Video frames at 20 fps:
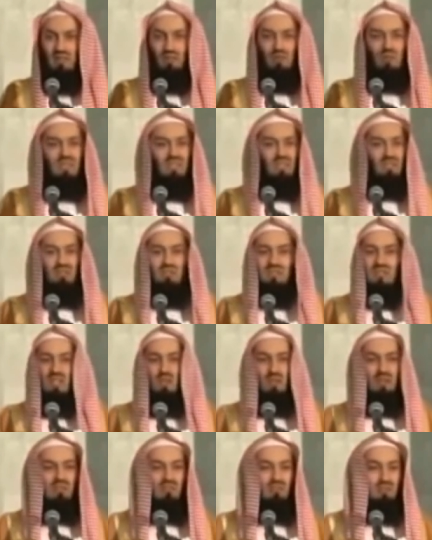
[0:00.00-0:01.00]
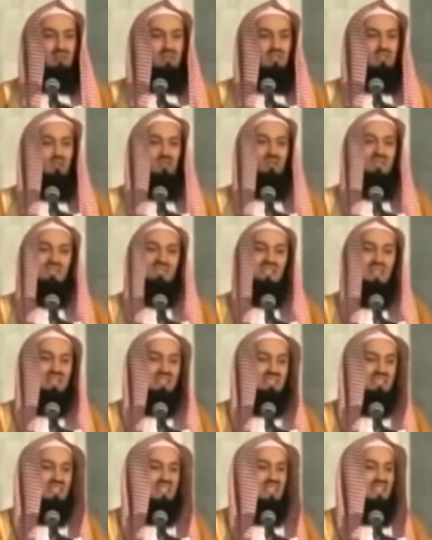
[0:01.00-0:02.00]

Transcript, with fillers: we need to stay away from it. So they started